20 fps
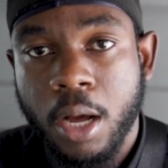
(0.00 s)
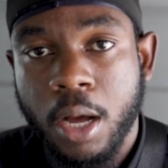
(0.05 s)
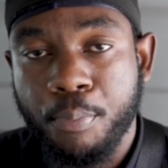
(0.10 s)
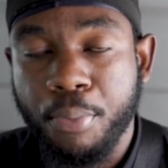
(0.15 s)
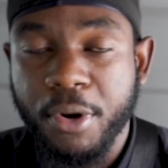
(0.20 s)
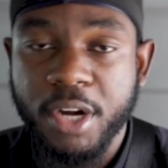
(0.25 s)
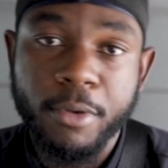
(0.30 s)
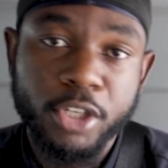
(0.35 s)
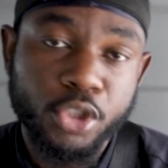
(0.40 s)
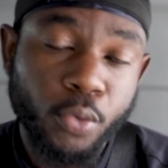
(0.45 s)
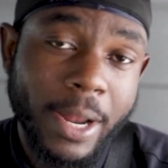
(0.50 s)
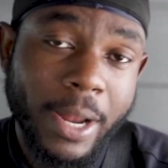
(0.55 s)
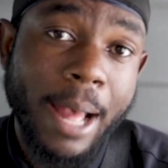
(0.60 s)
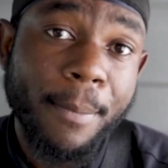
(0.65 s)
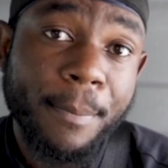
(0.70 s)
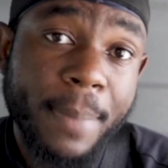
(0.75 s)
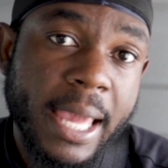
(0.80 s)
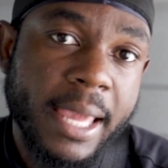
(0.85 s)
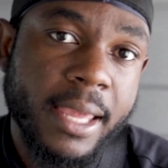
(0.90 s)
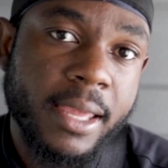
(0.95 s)
pretty much what I
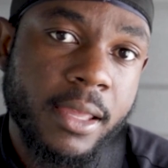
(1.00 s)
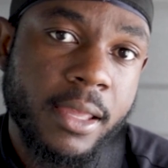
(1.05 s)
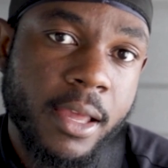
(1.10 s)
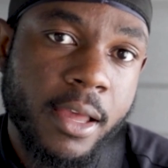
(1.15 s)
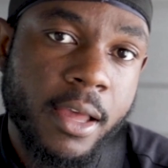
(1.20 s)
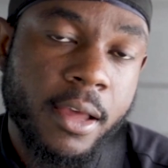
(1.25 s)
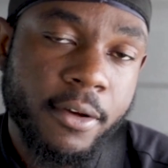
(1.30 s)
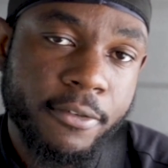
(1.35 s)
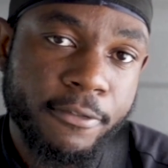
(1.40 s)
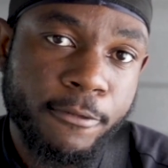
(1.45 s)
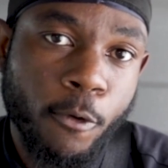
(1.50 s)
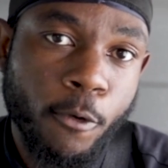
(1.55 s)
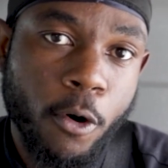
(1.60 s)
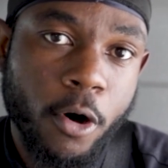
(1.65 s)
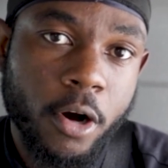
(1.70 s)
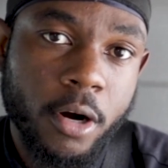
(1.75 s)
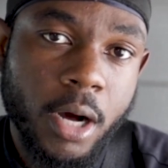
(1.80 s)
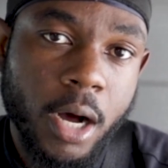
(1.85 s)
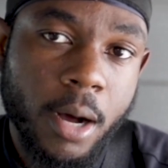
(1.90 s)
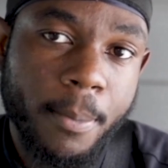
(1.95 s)
pay
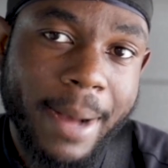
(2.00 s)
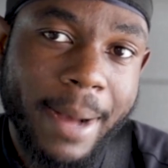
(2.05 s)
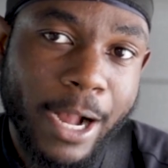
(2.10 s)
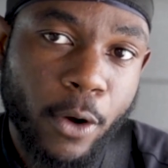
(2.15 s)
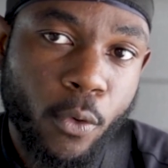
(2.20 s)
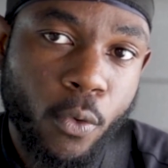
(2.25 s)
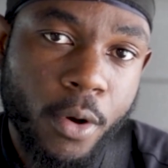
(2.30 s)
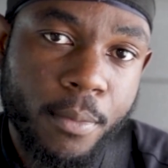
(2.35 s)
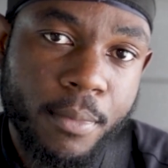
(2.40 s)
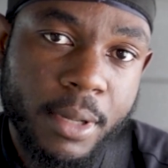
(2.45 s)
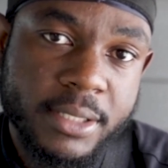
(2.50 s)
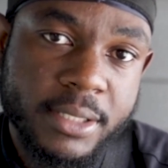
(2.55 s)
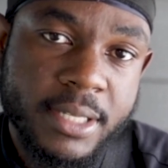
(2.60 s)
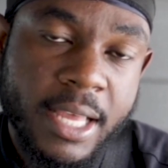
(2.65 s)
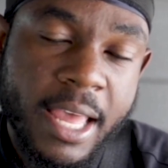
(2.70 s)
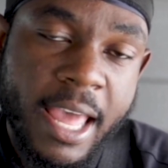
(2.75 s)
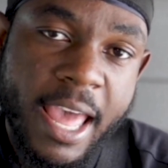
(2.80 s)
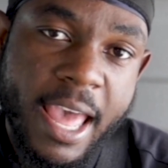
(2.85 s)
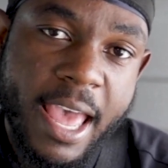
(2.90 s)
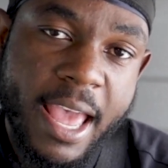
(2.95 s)
for my equipment.
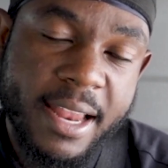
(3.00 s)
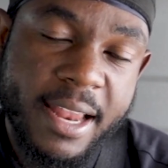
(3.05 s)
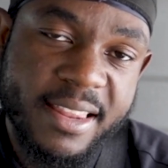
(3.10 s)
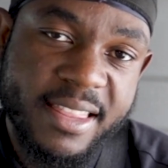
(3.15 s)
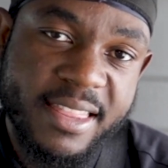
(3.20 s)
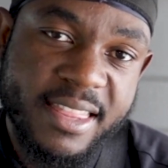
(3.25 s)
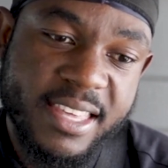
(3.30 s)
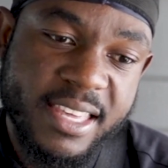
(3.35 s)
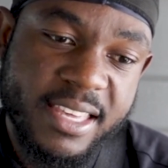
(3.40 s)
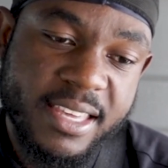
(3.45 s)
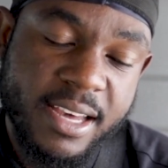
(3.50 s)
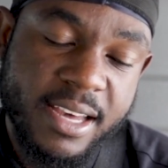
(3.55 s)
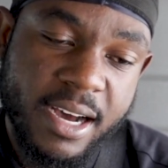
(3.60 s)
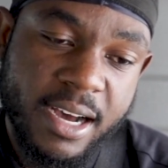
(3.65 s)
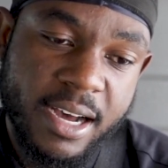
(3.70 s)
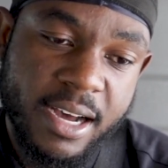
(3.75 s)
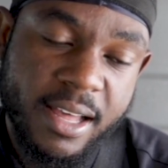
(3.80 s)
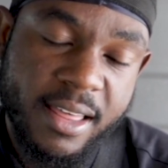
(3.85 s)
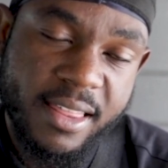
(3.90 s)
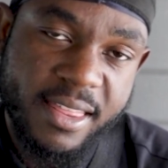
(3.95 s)
And the
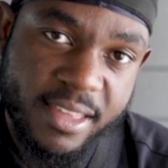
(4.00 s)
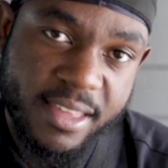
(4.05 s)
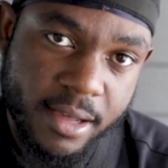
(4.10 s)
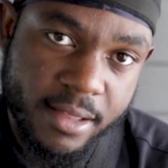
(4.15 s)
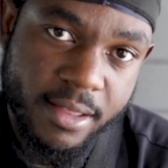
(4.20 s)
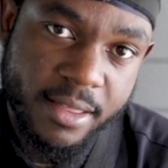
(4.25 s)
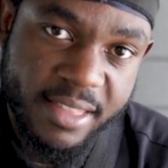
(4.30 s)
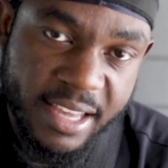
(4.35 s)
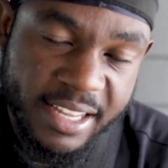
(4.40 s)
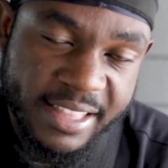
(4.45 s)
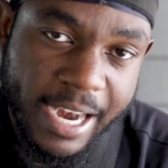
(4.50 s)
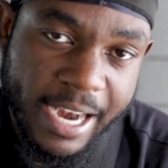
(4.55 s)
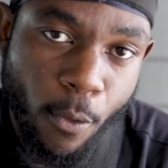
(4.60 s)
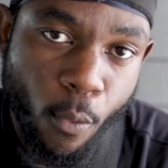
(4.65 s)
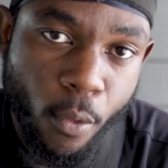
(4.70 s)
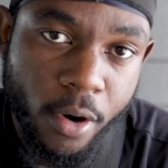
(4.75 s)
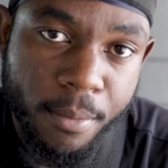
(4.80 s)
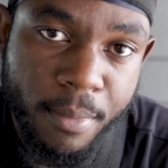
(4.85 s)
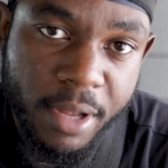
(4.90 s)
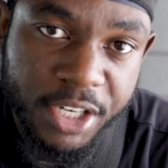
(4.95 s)
other thing that I
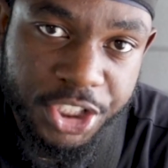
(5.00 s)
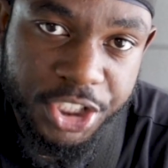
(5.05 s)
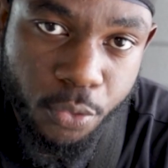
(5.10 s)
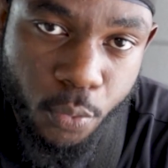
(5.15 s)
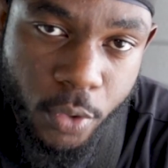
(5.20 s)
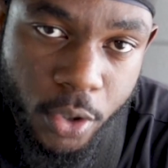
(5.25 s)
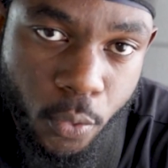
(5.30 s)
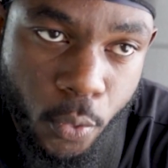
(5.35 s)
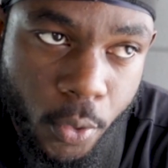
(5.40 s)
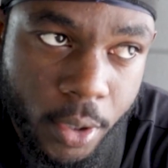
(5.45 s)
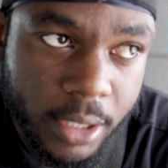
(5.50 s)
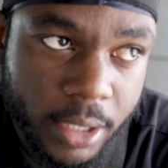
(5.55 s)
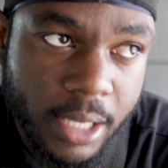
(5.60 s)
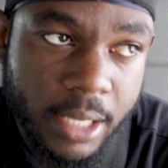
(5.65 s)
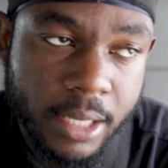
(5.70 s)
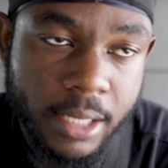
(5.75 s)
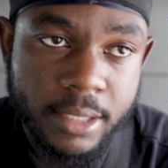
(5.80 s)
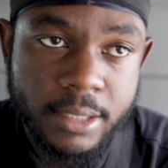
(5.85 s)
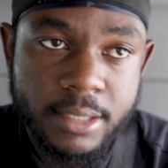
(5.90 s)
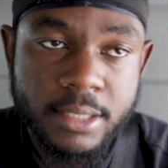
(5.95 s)
want to mention real quick
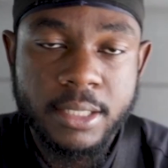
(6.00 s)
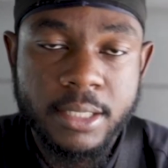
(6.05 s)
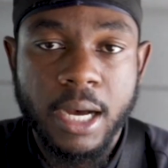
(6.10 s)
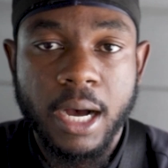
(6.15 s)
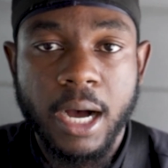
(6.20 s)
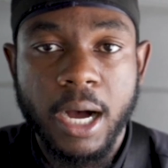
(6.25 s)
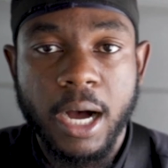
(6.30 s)
is